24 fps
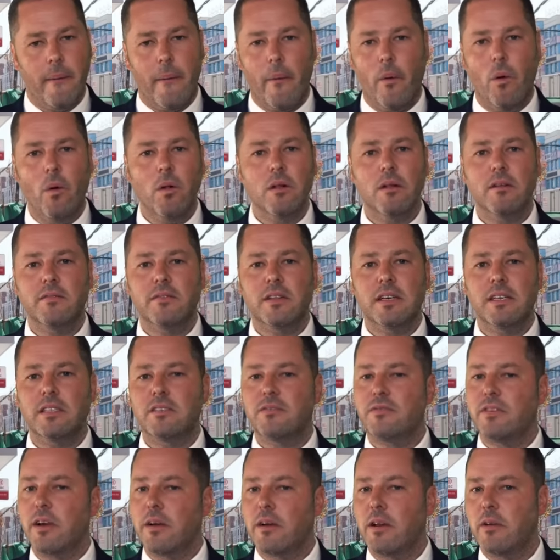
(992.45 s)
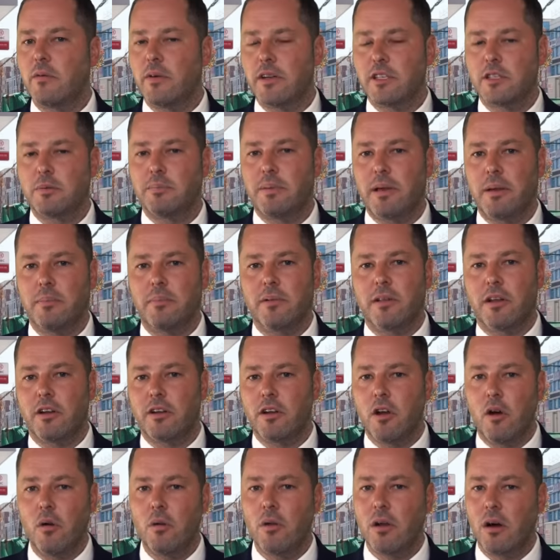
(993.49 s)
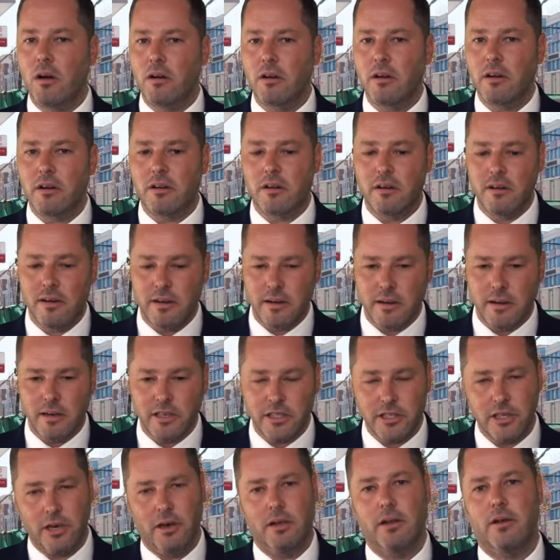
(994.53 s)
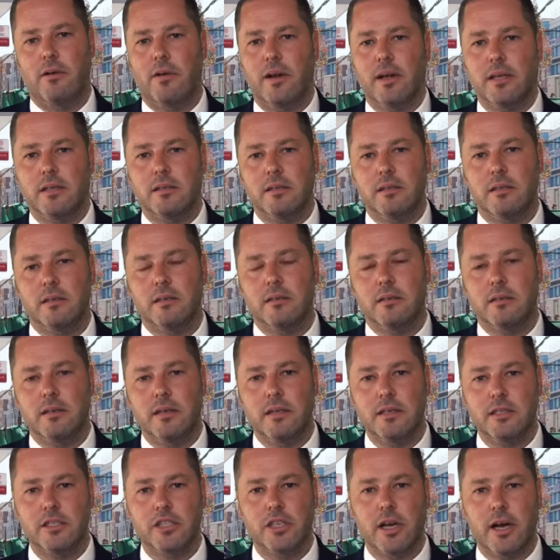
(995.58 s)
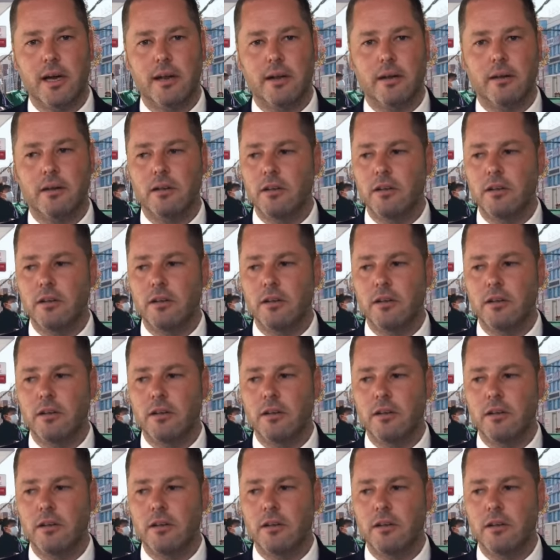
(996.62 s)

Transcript: All of these very rich people are no longer tolerated in China.